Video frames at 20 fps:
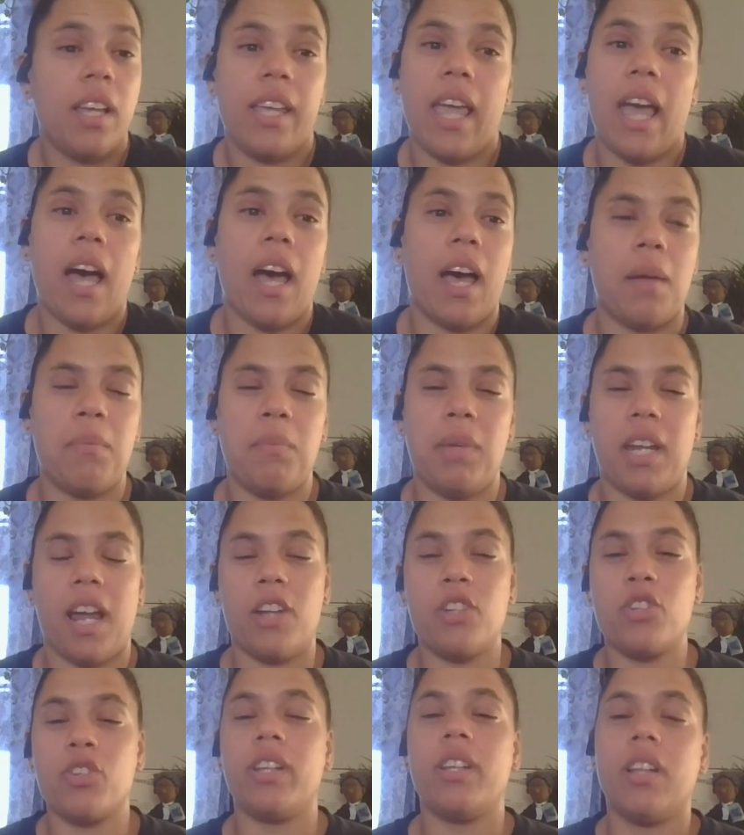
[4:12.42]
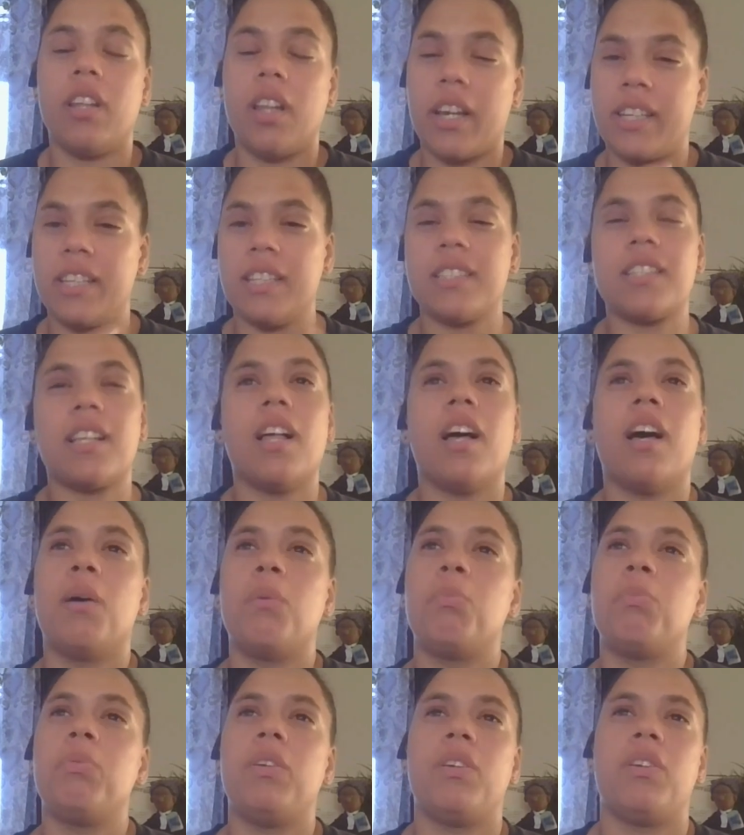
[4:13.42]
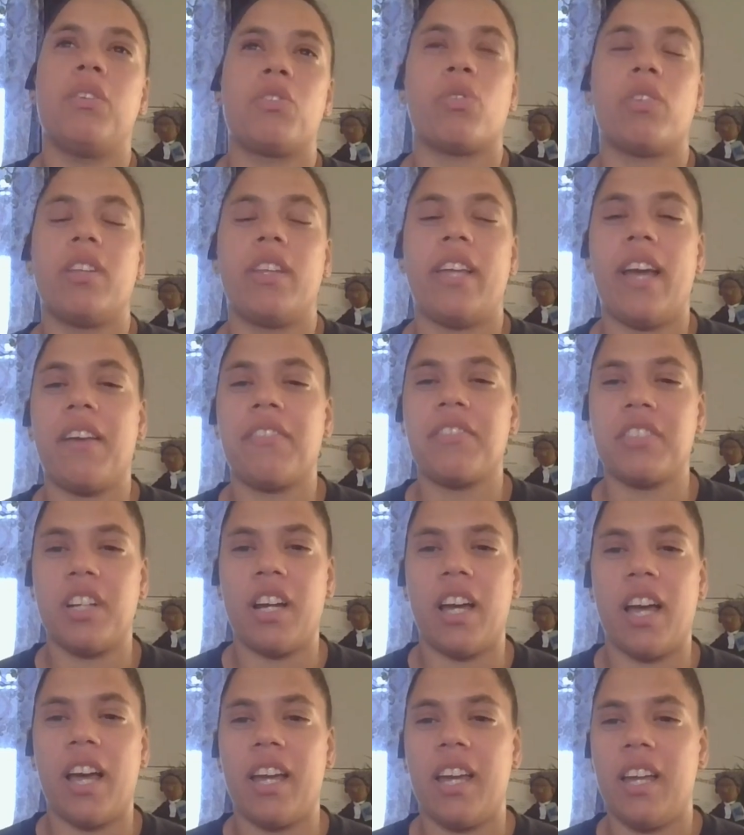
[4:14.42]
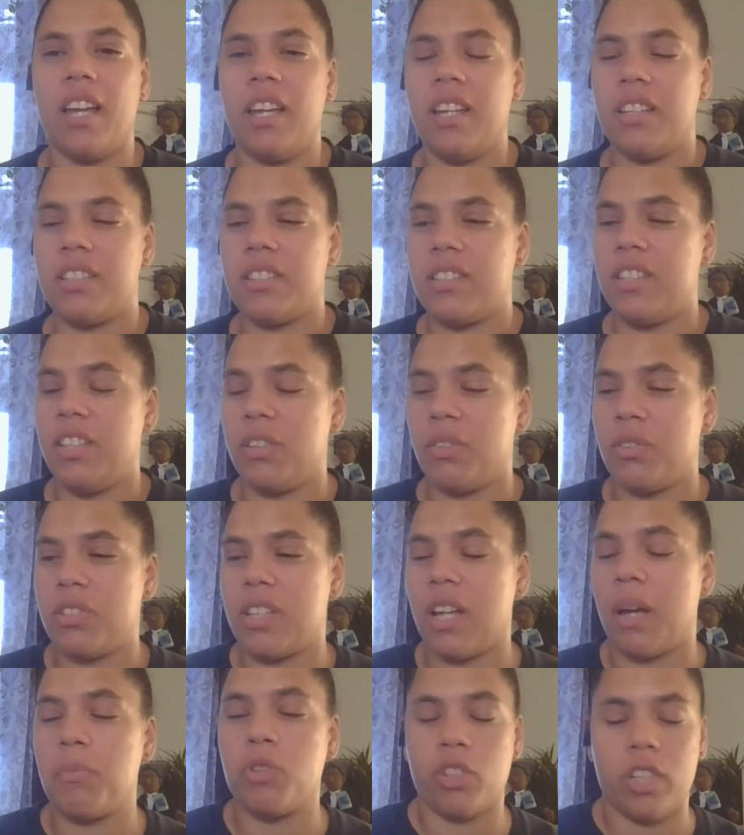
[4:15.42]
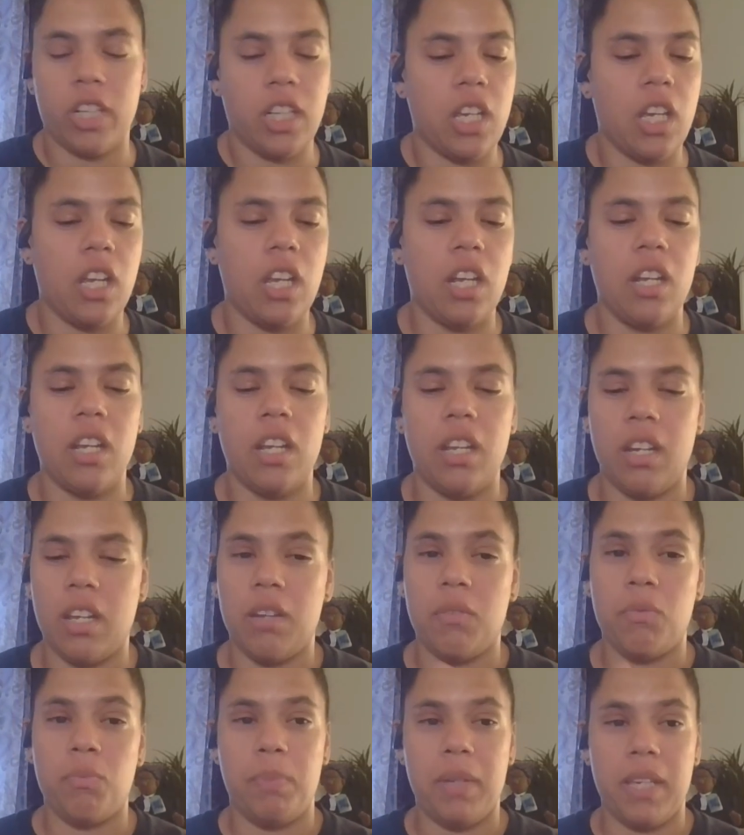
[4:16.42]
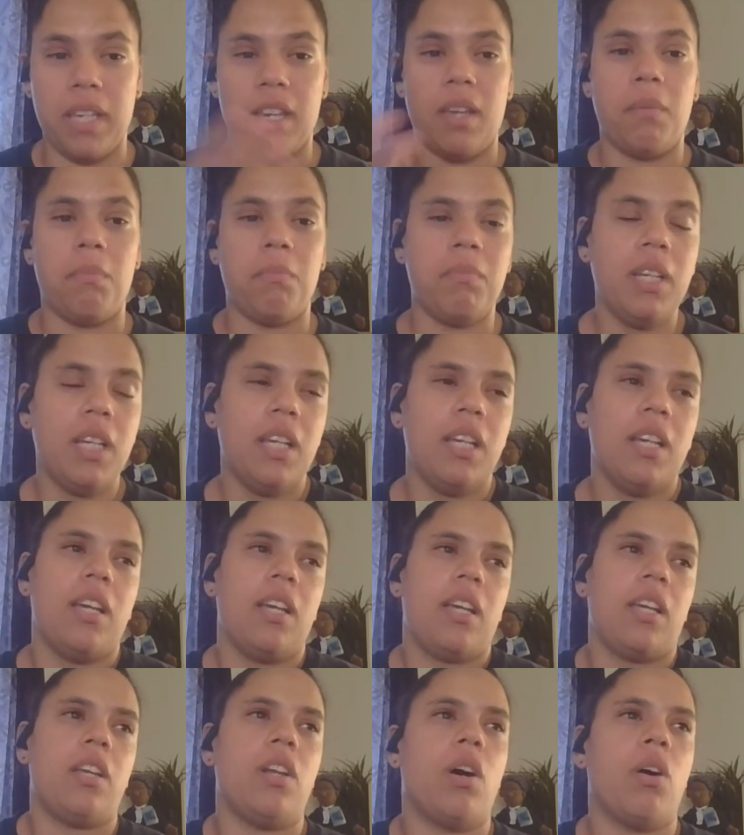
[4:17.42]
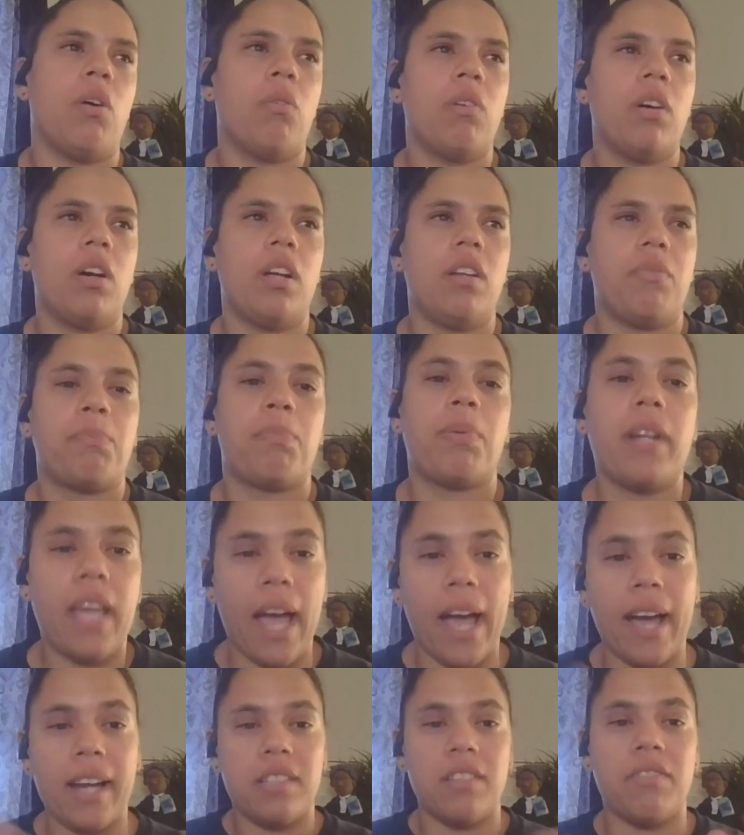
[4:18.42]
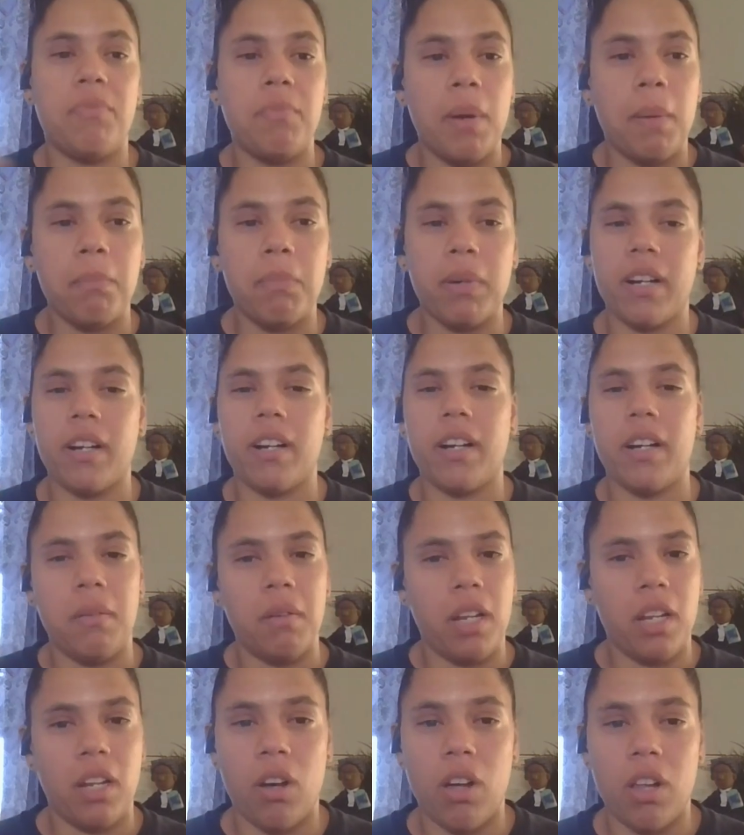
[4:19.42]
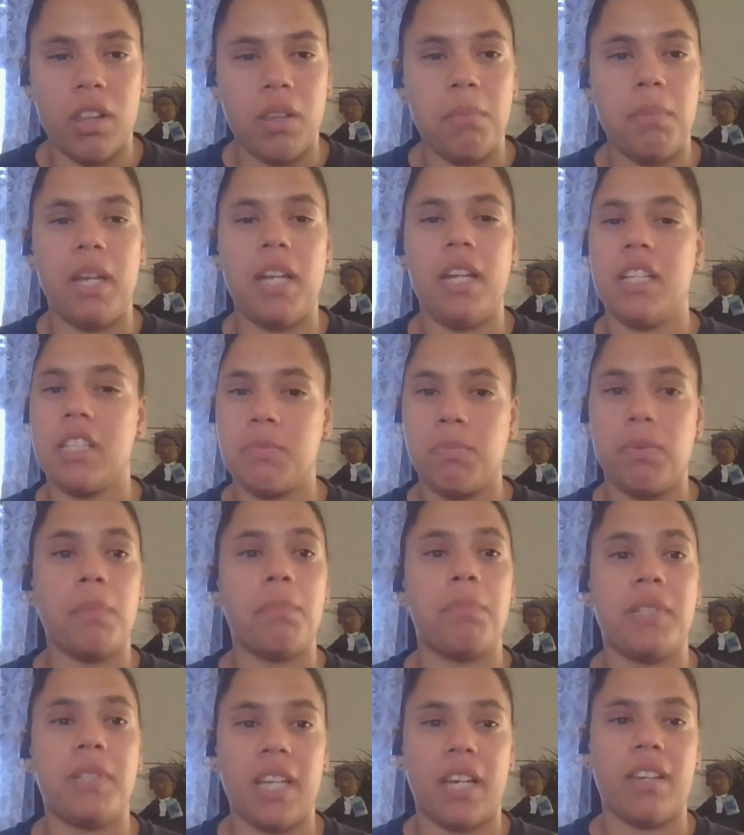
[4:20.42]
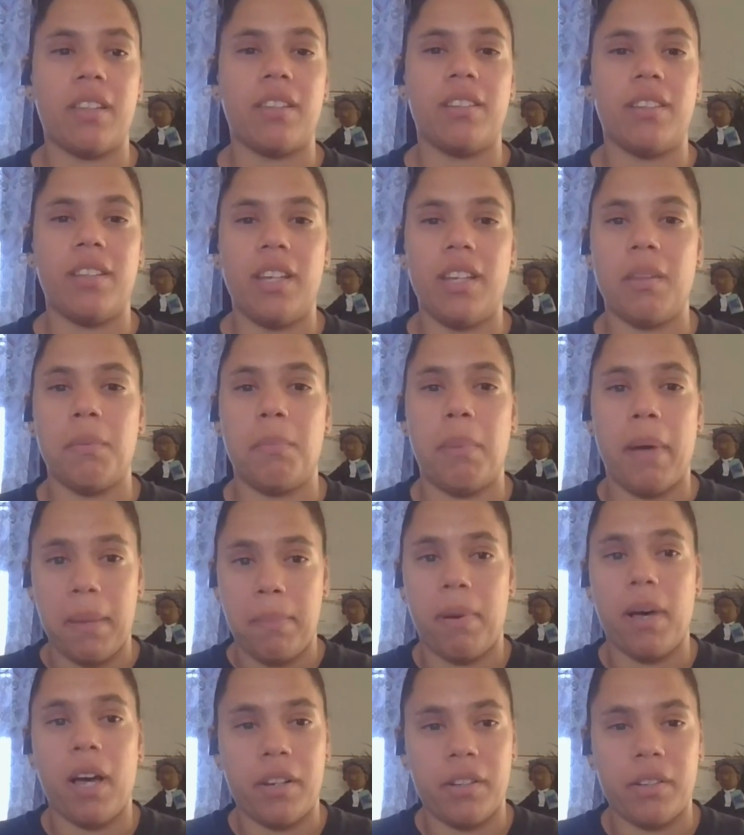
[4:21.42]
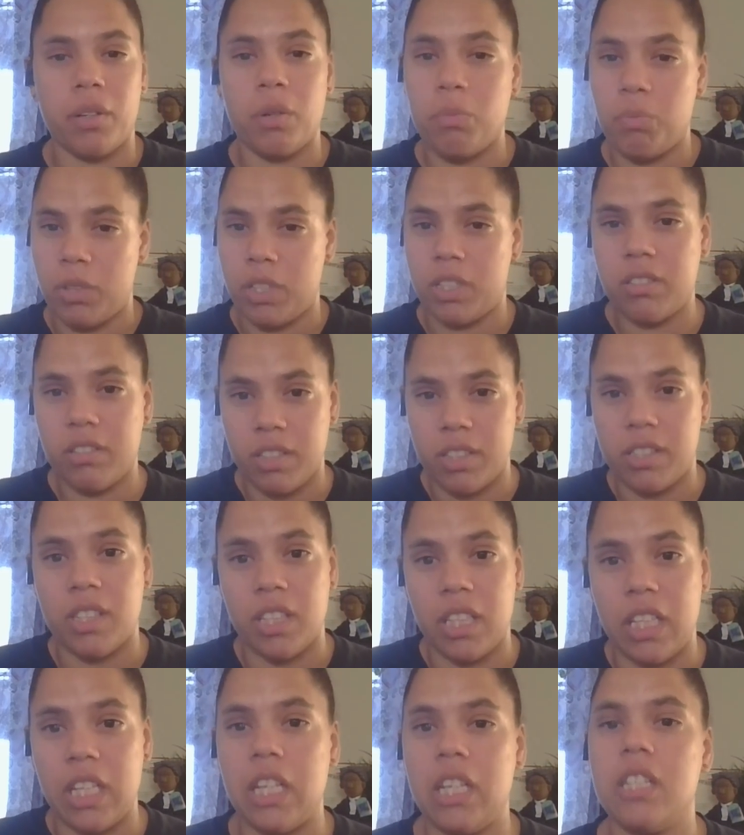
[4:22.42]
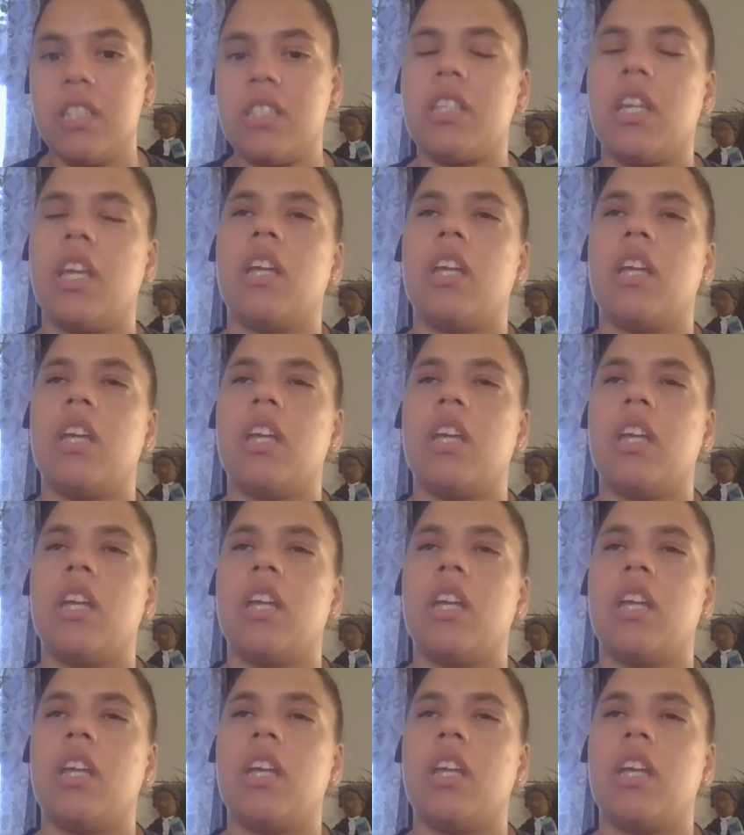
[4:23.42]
Yeah, I mean, I joined the Luckiest Club, shortly after I, stopped drinking and became, a pretty active member in all the meetings, but particularly the BIPOC group, which Chris leads.